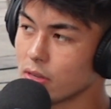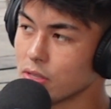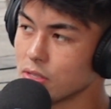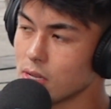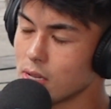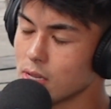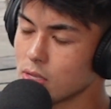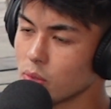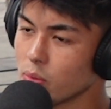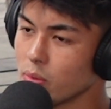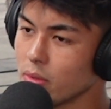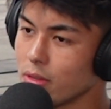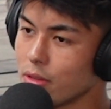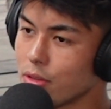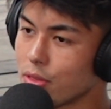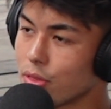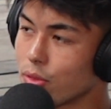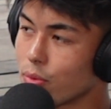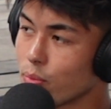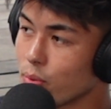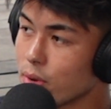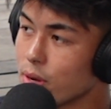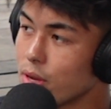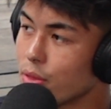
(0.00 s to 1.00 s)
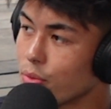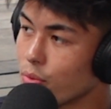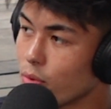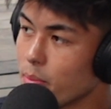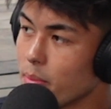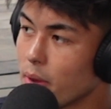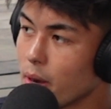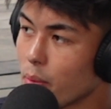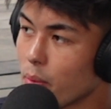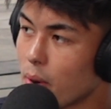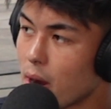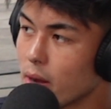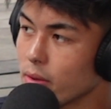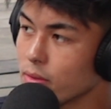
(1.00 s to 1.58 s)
because it's only 3 3-minute